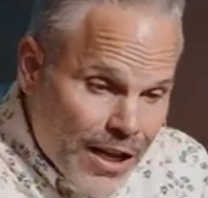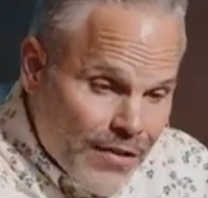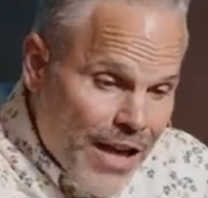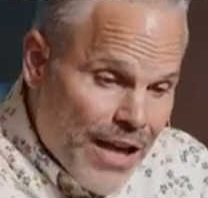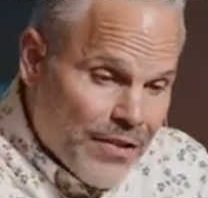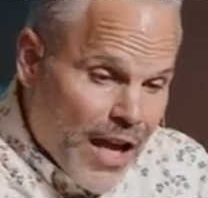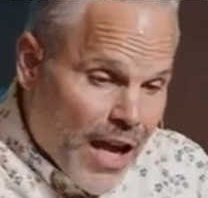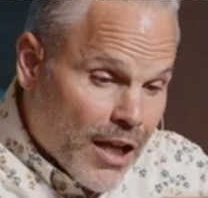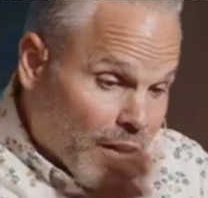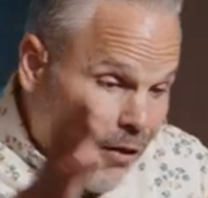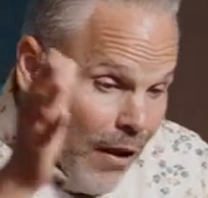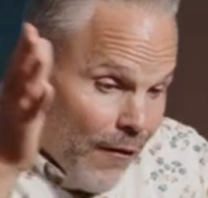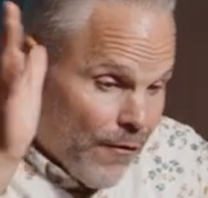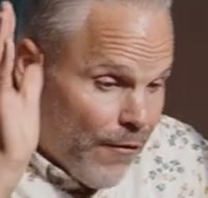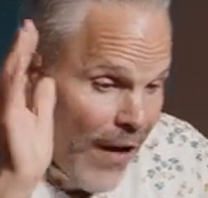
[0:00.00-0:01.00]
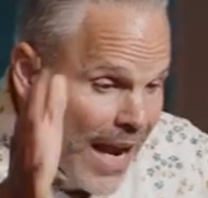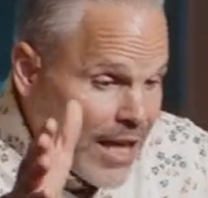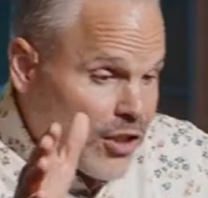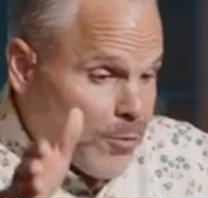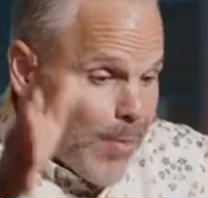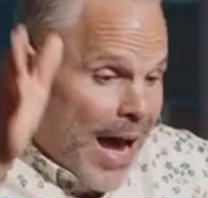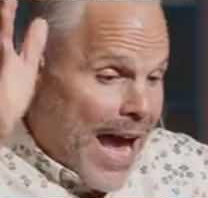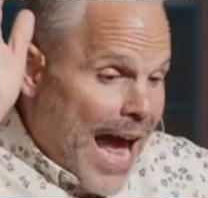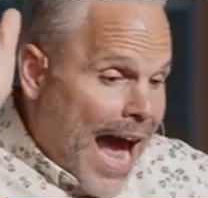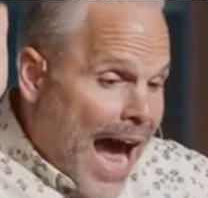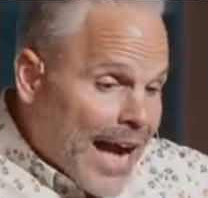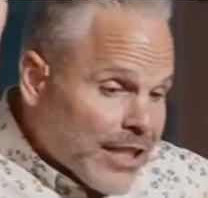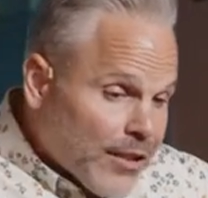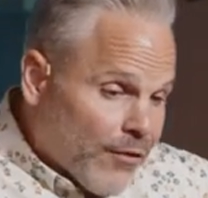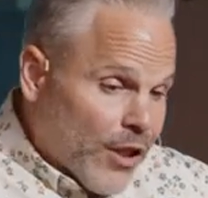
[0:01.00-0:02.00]
that they faced by
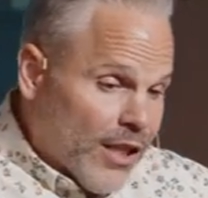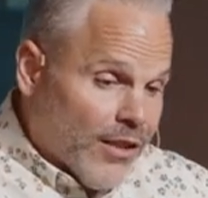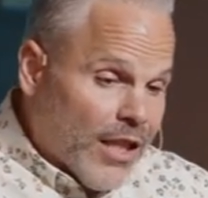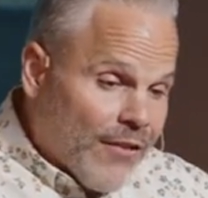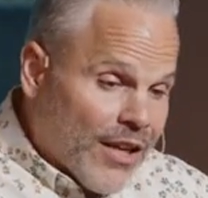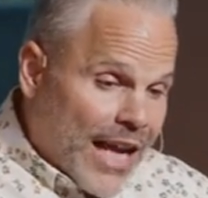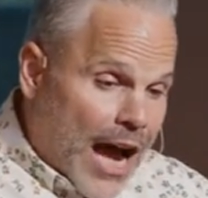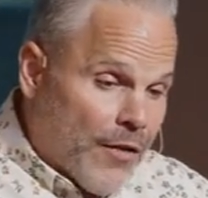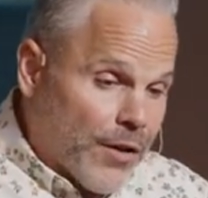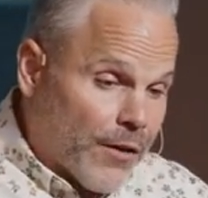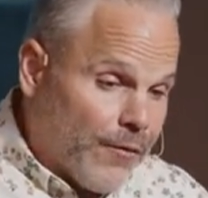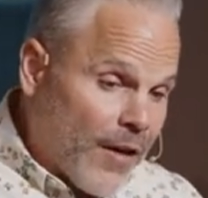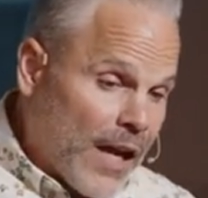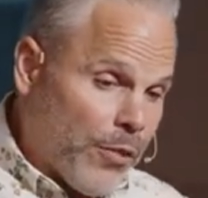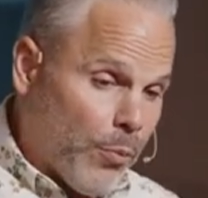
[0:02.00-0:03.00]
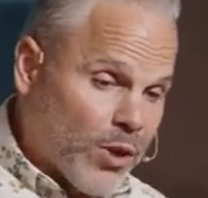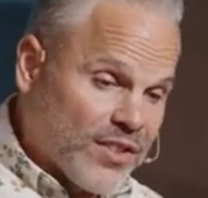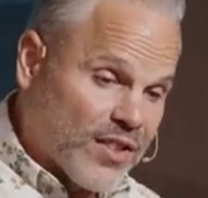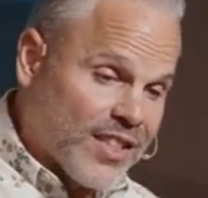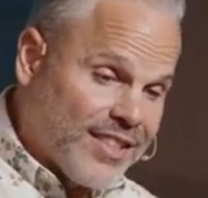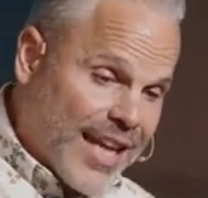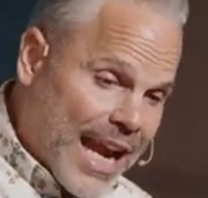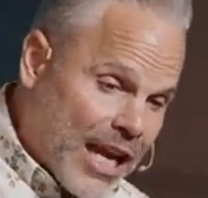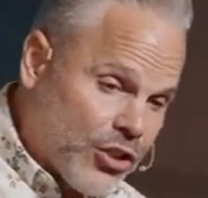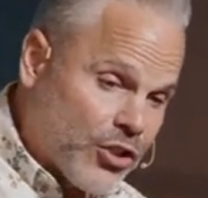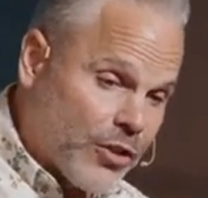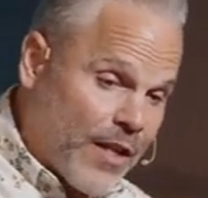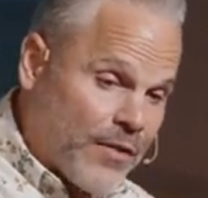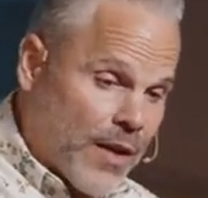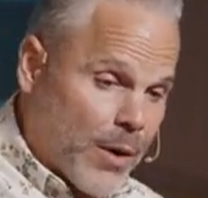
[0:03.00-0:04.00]
actively living out their faith was the
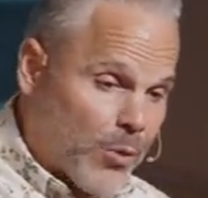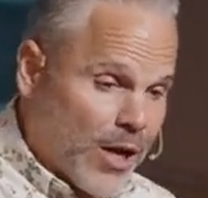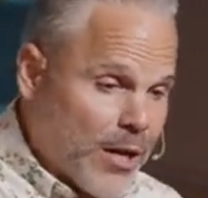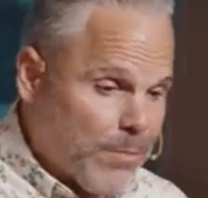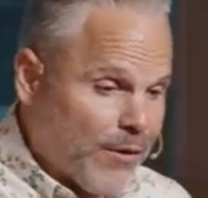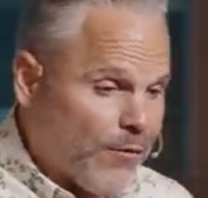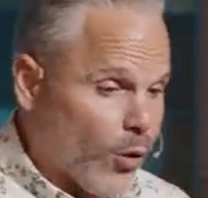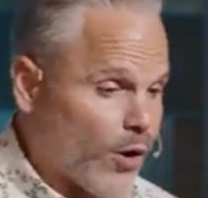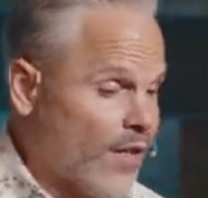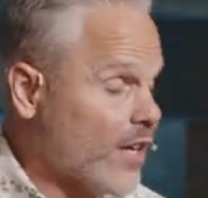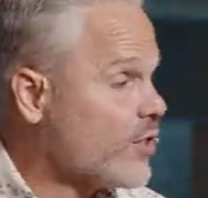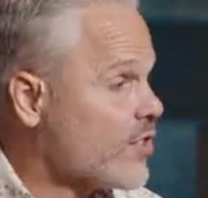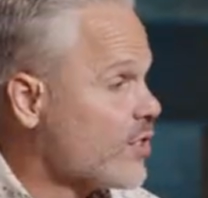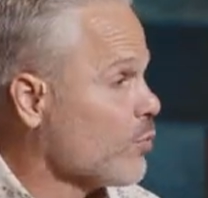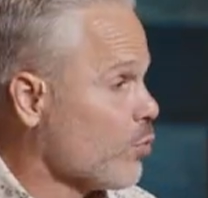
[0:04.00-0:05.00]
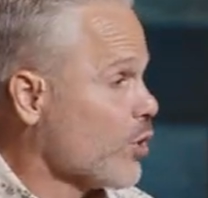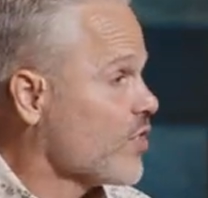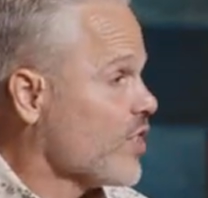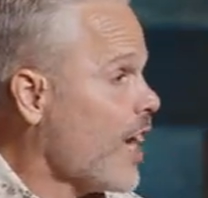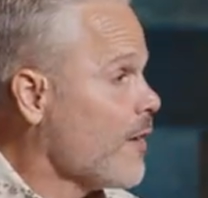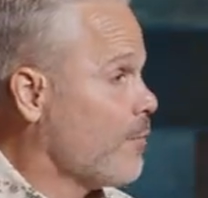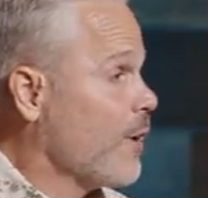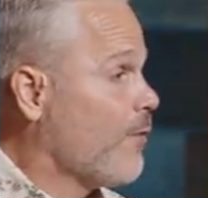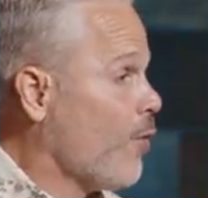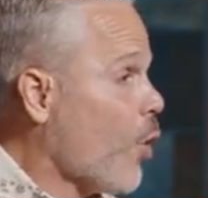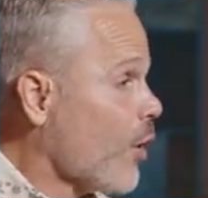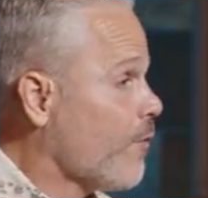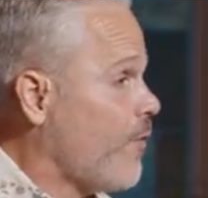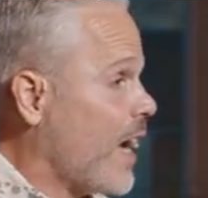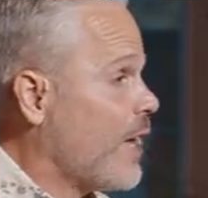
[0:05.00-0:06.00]
danger that they were in before they were saved,
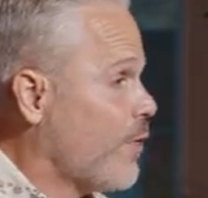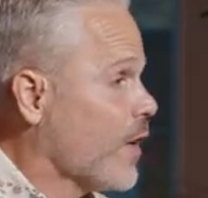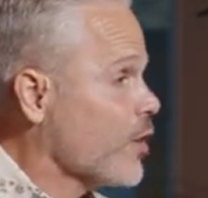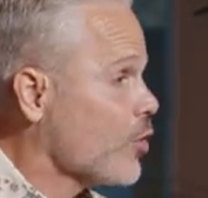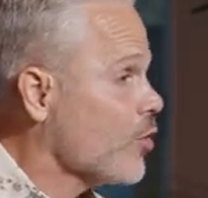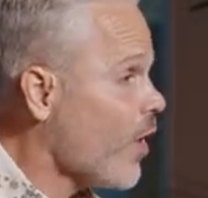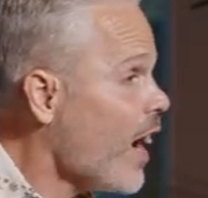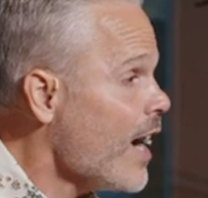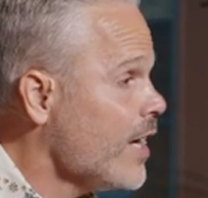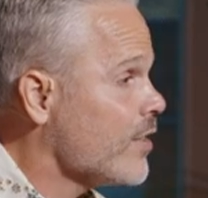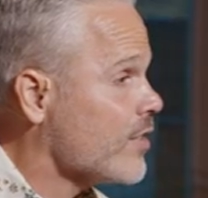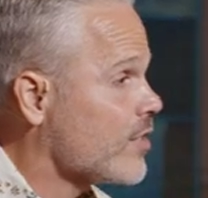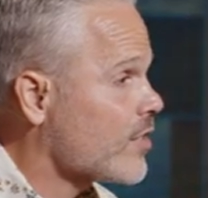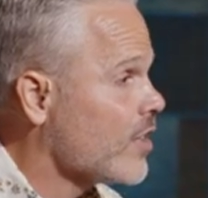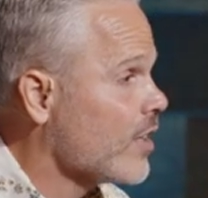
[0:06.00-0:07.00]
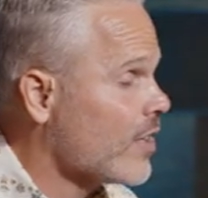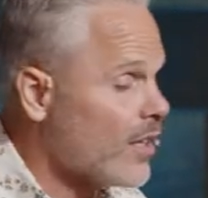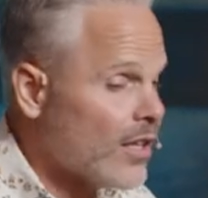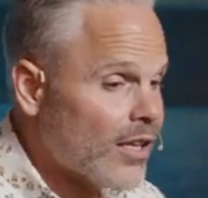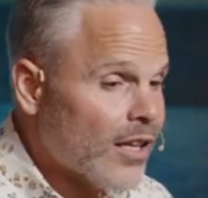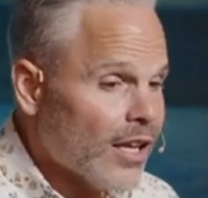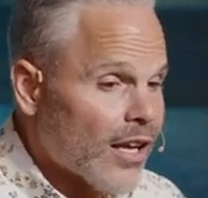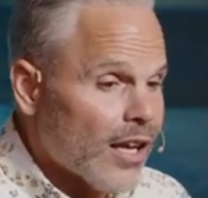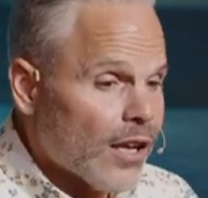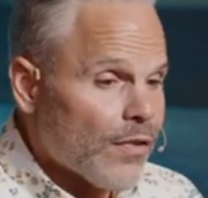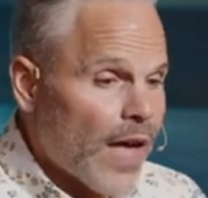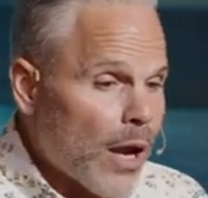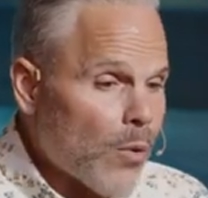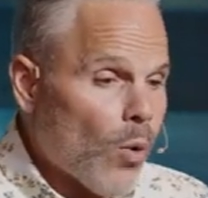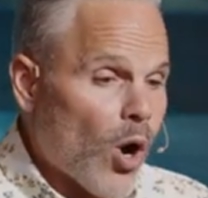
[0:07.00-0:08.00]
before faith in Christ.
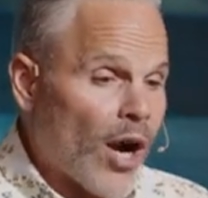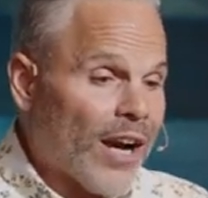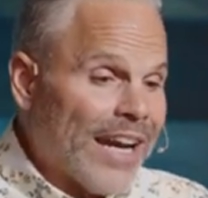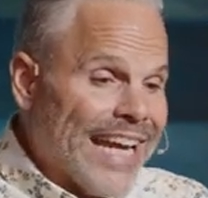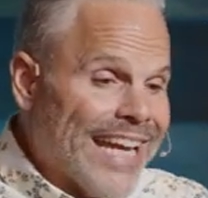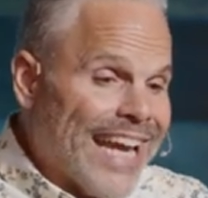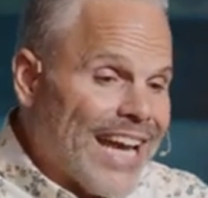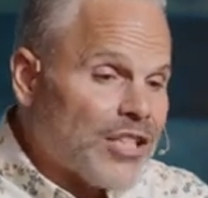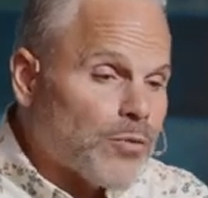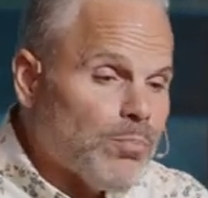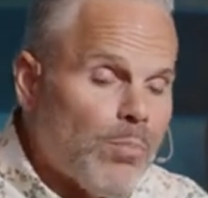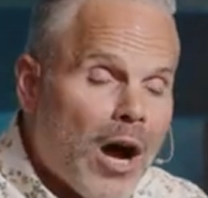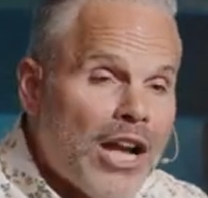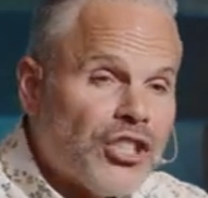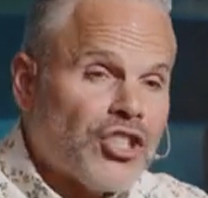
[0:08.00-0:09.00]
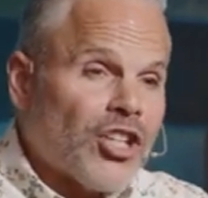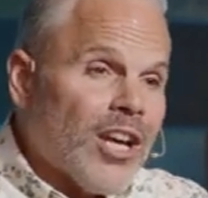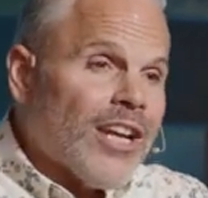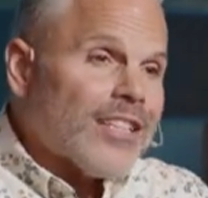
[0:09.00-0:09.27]
They were in as much